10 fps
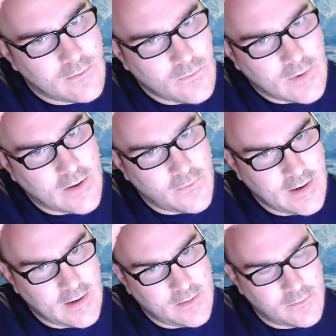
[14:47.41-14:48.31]
When I
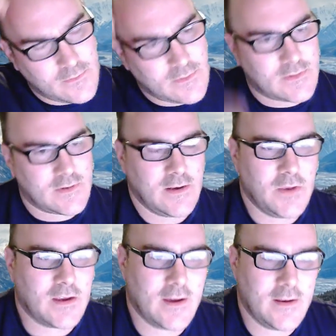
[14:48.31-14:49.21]
read, I tend to
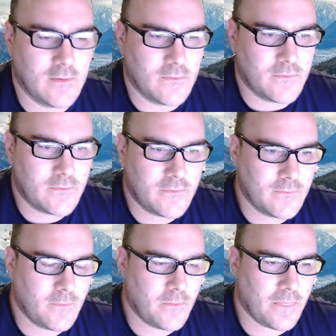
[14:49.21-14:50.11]
be kind of,
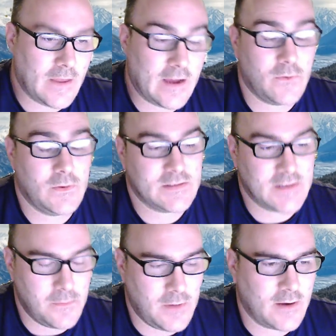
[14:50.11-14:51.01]
I don't want to say
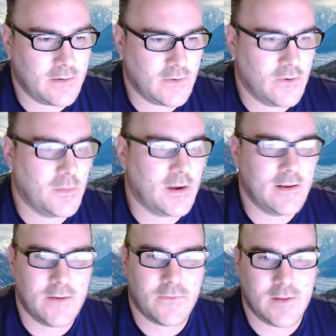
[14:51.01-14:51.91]
monotone, but I
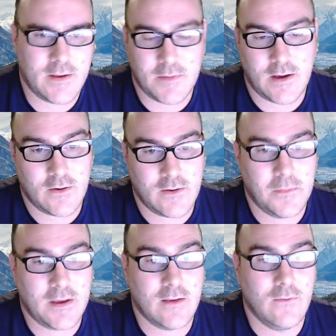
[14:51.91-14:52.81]
definitely am not good at
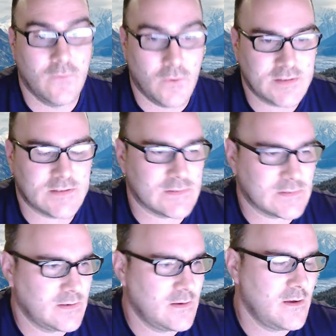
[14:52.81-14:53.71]
making
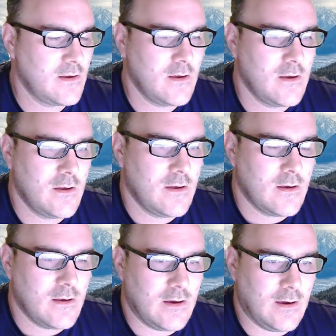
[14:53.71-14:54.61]
voices.
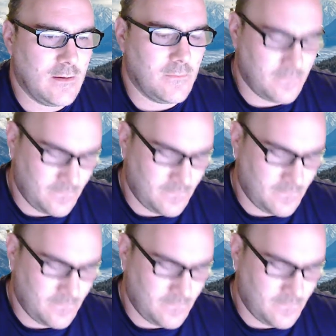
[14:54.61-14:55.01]
And